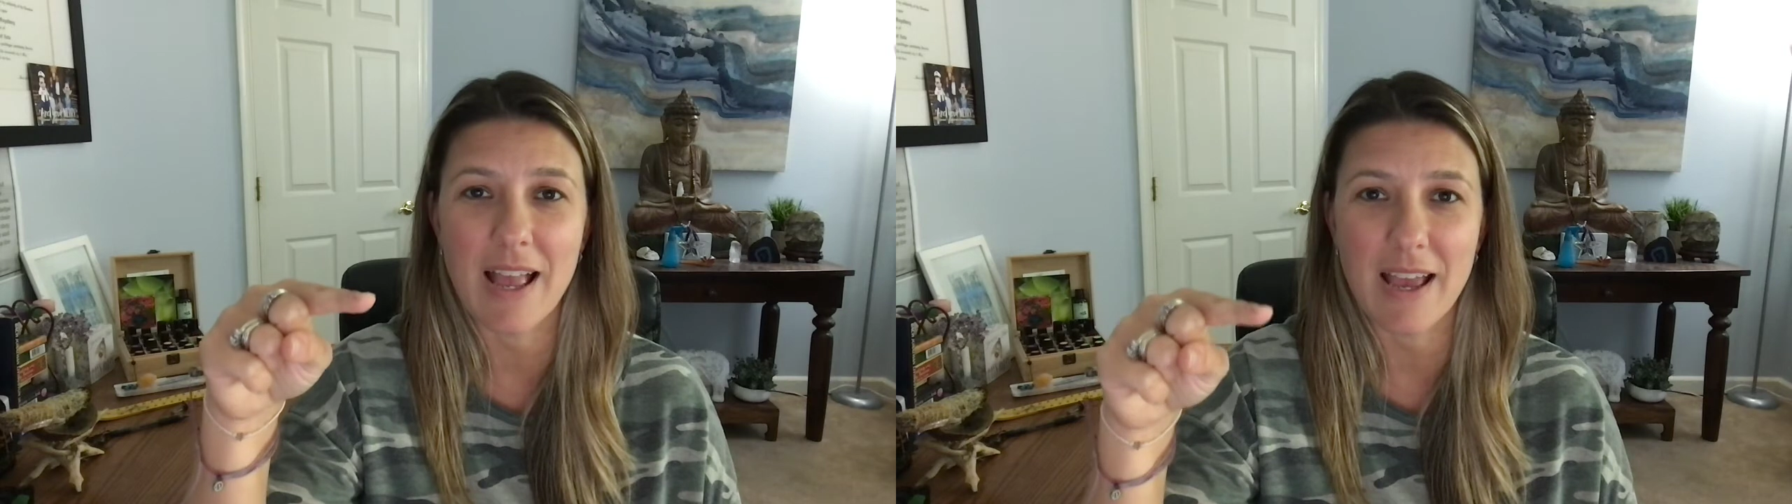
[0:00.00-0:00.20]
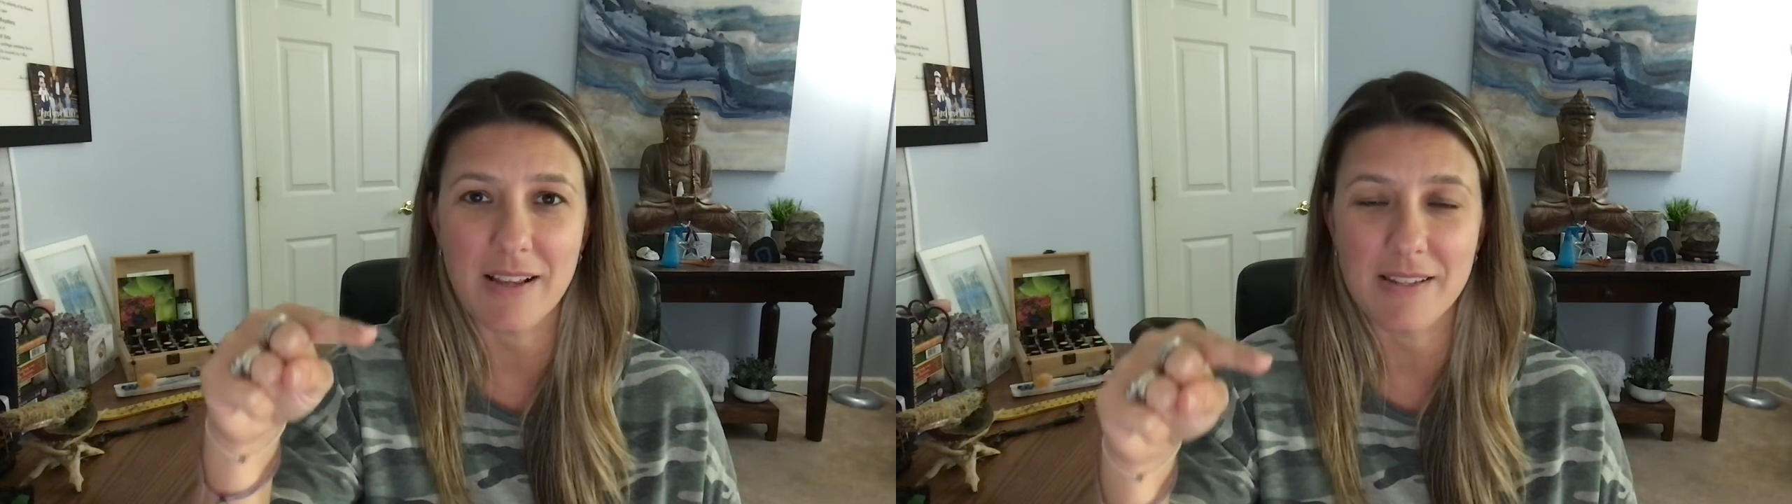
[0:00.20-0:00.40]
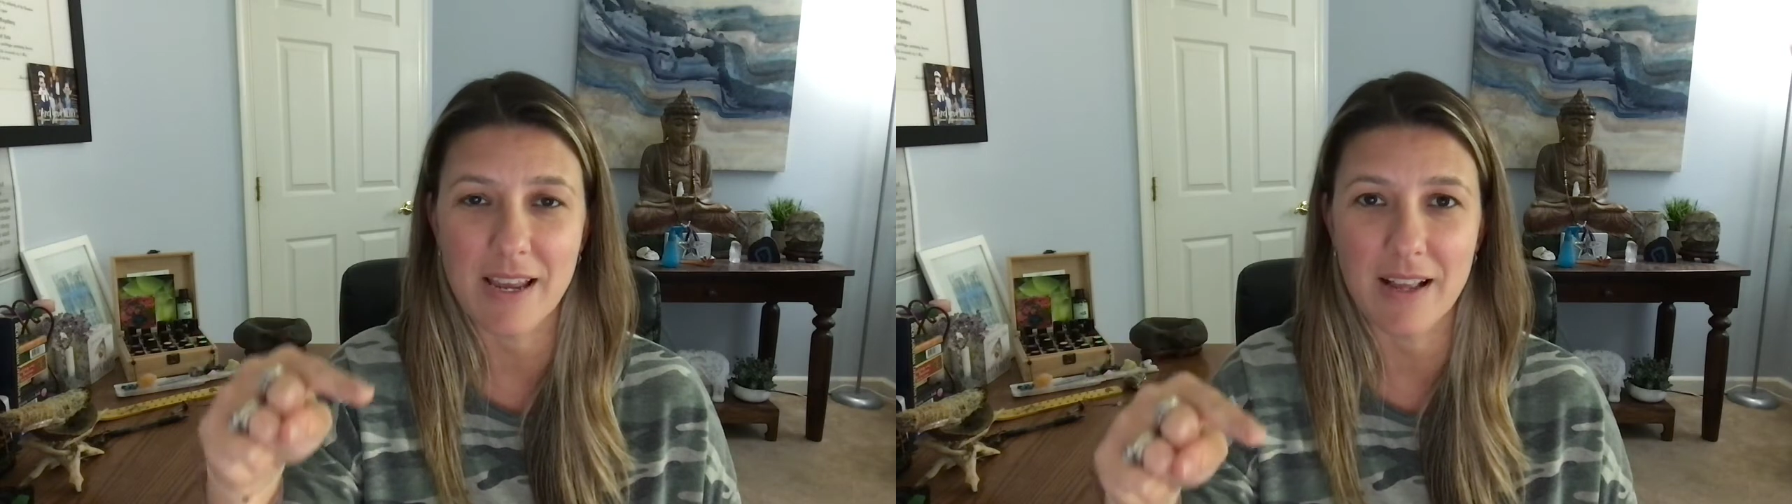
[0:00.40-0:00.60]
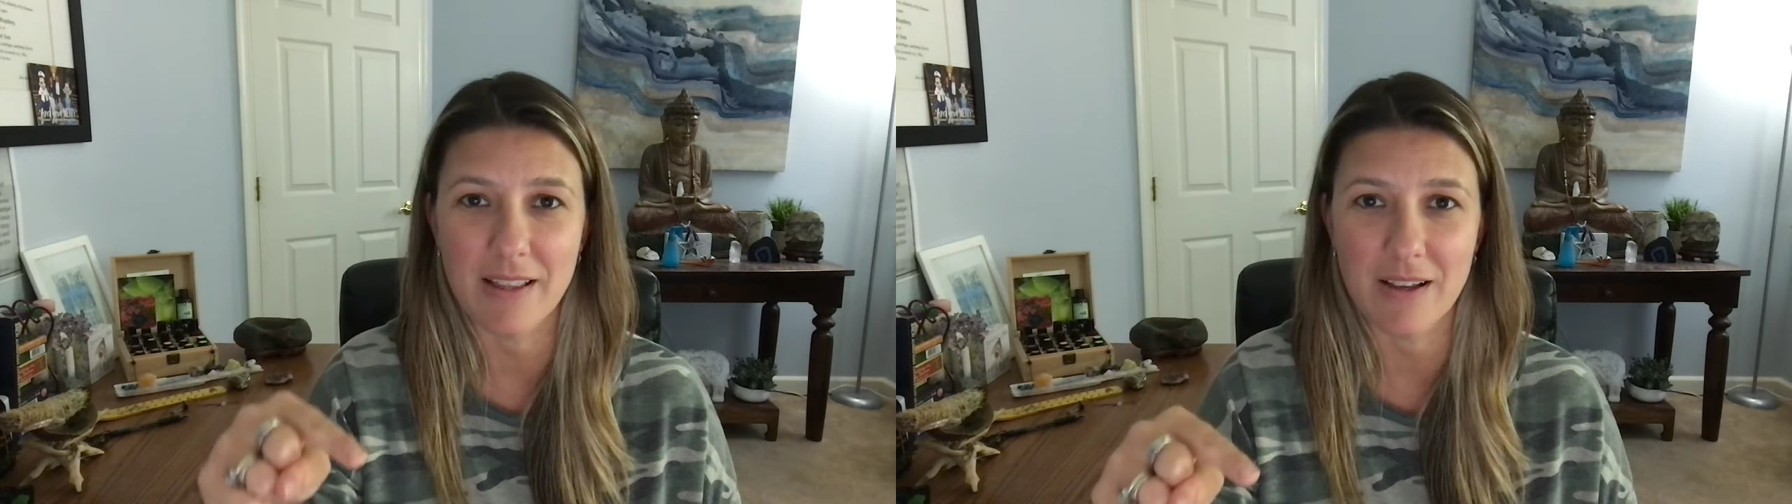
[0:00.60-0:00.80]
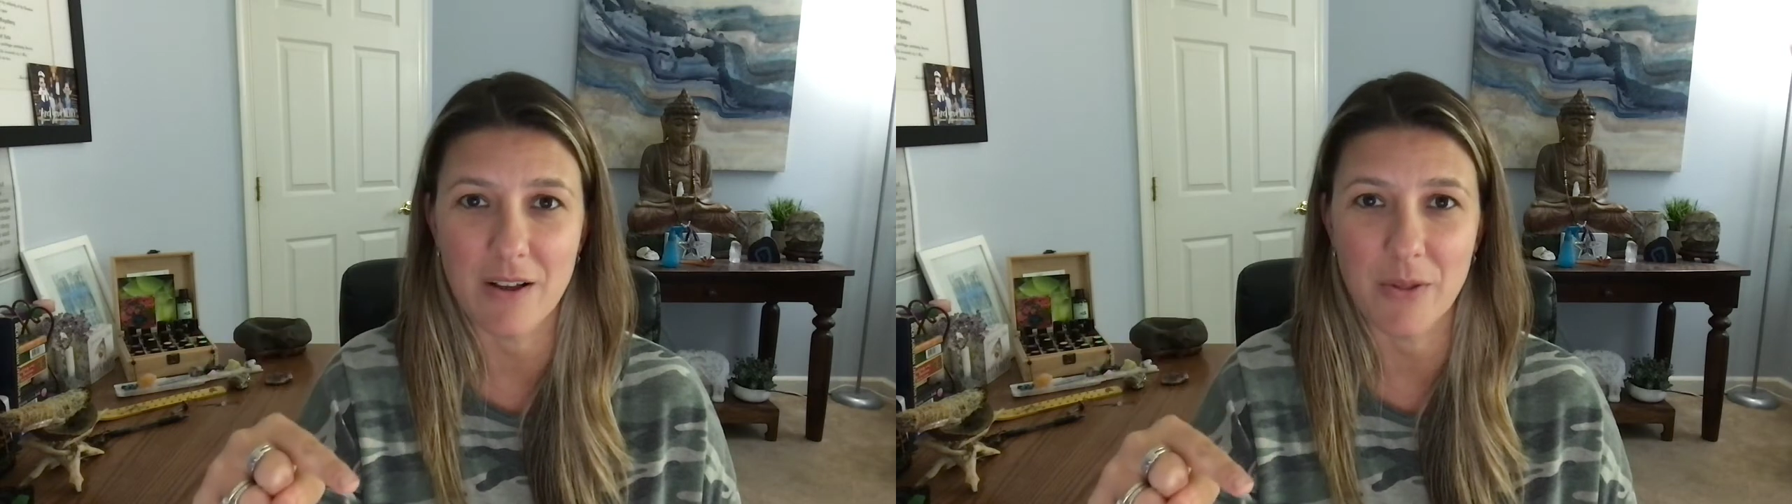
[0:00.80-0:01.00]

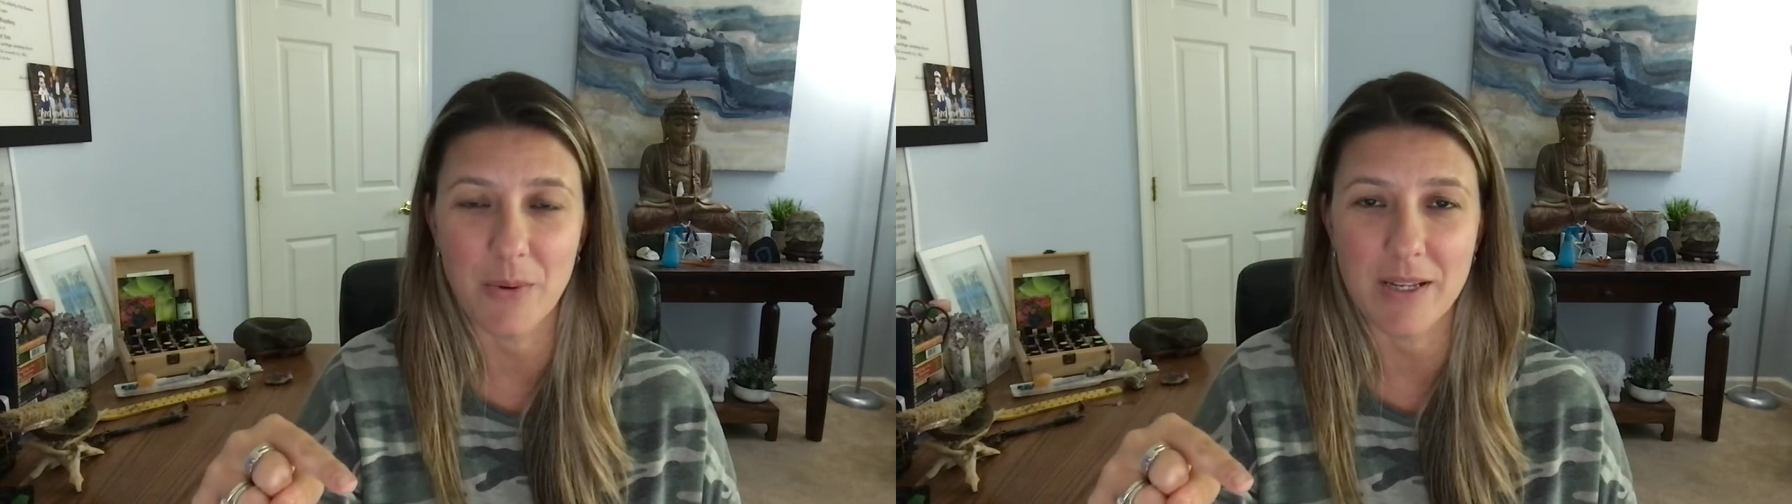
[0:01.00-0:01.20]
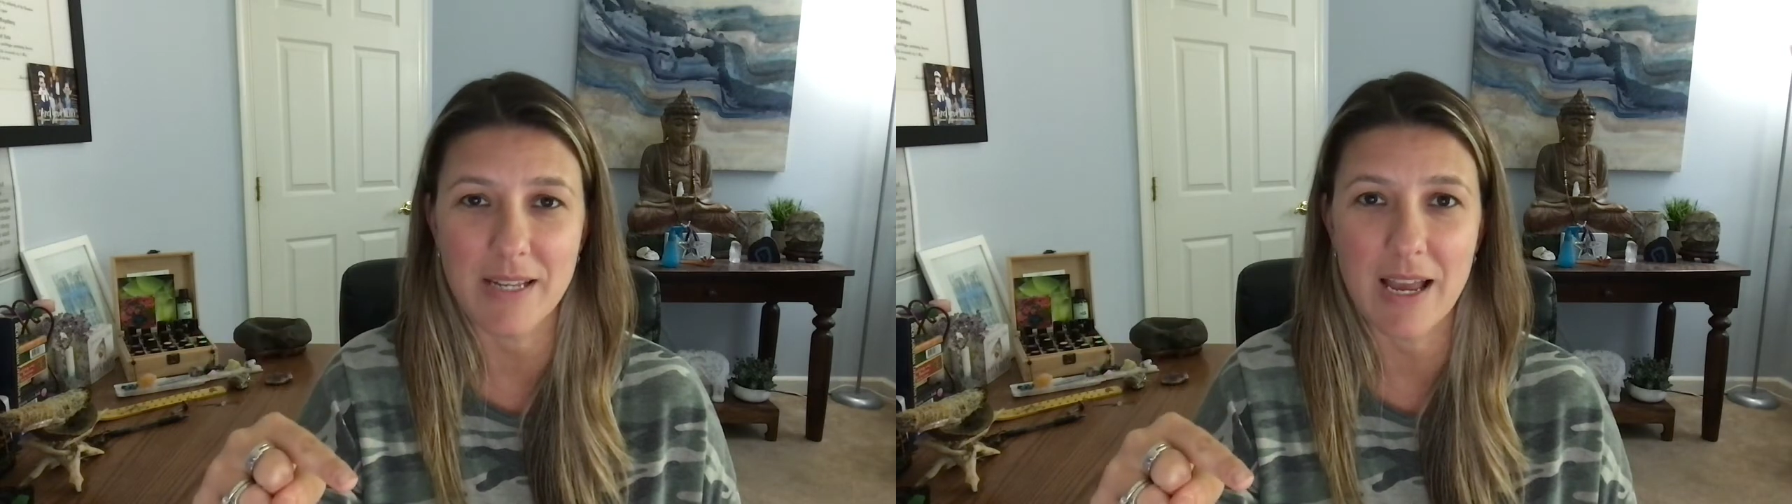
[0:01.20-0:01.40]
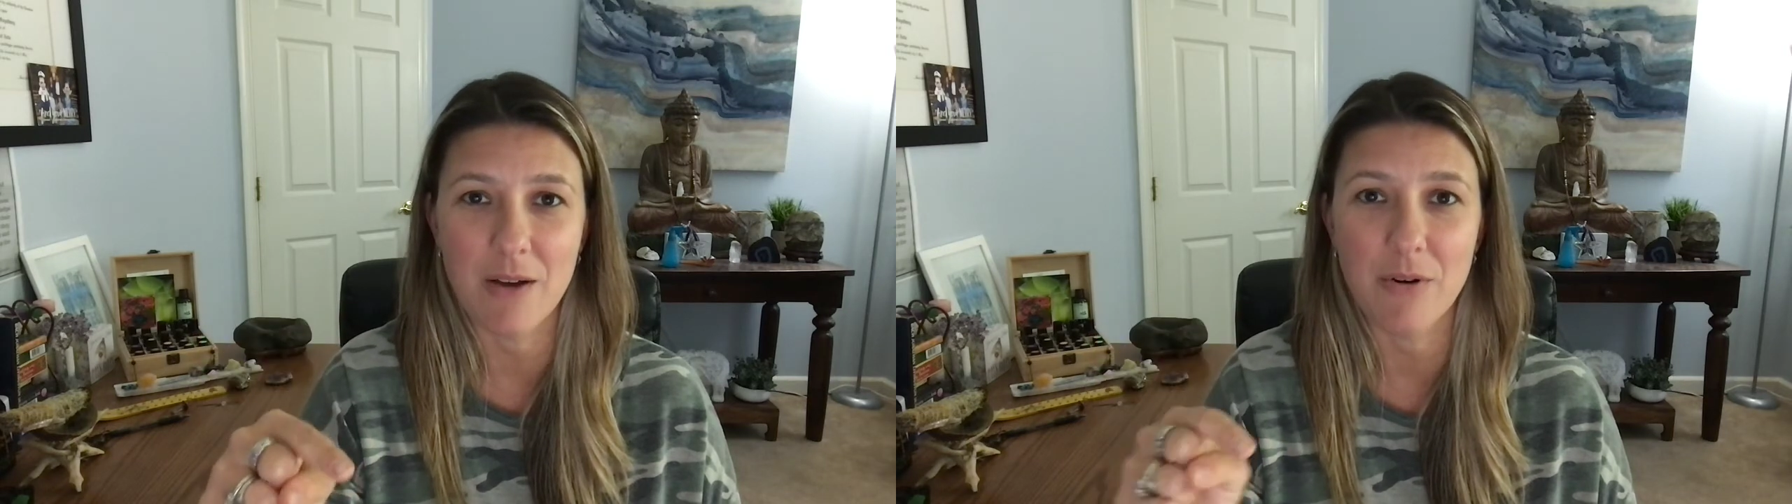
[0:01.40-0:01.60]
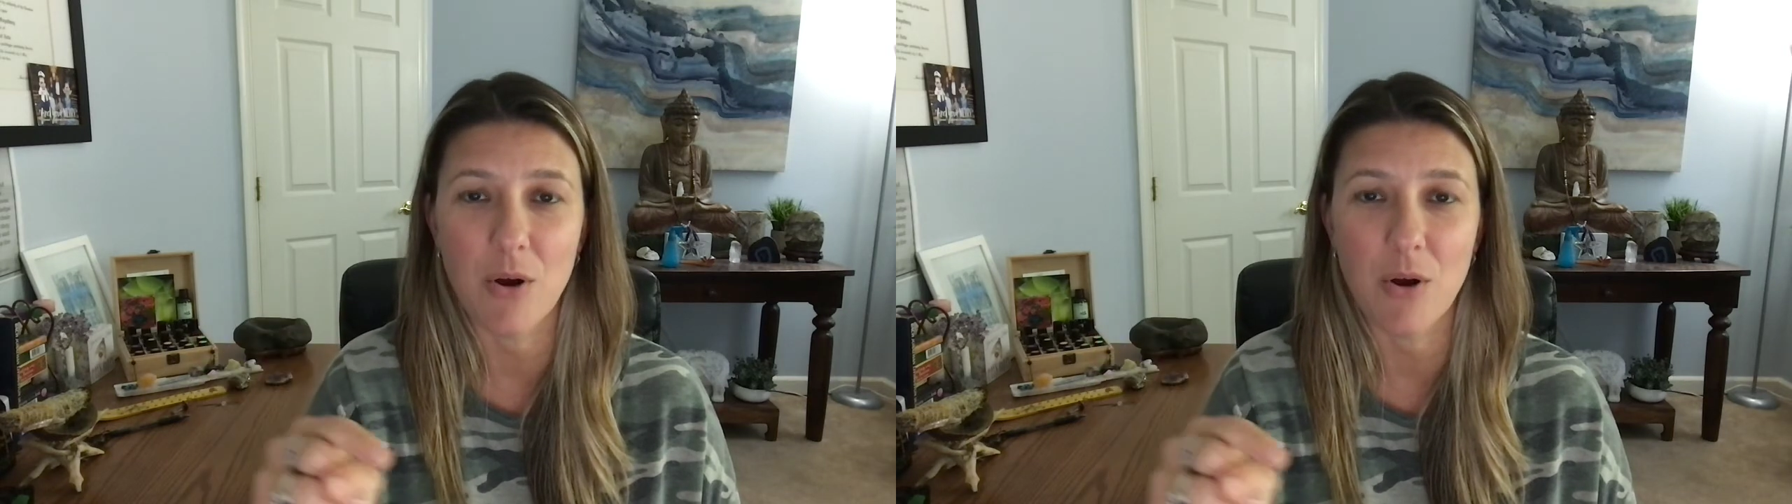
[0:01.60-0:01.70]
exhaling on the way down,